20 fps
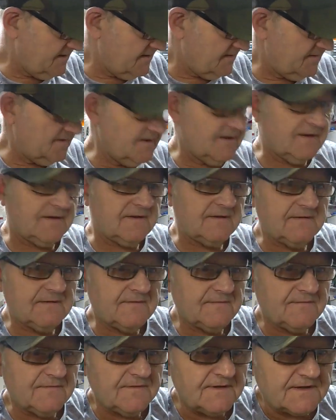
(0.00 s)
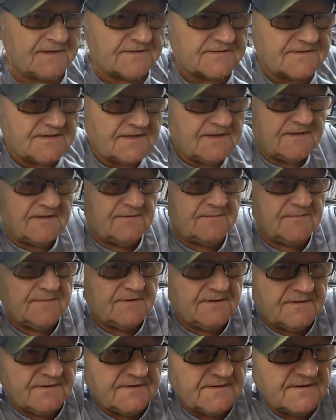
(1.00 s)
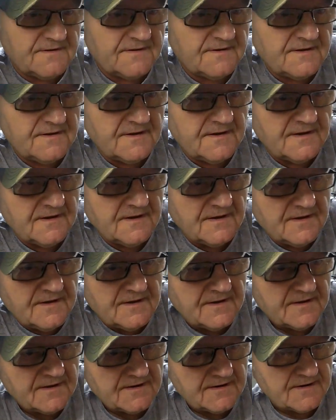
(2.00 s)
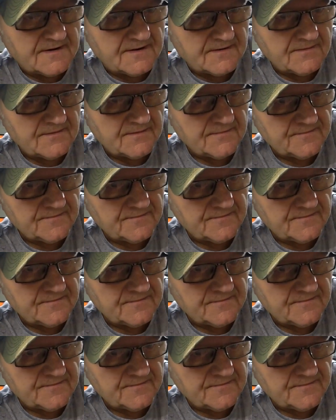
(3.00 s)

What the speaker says: Right, you can see them now.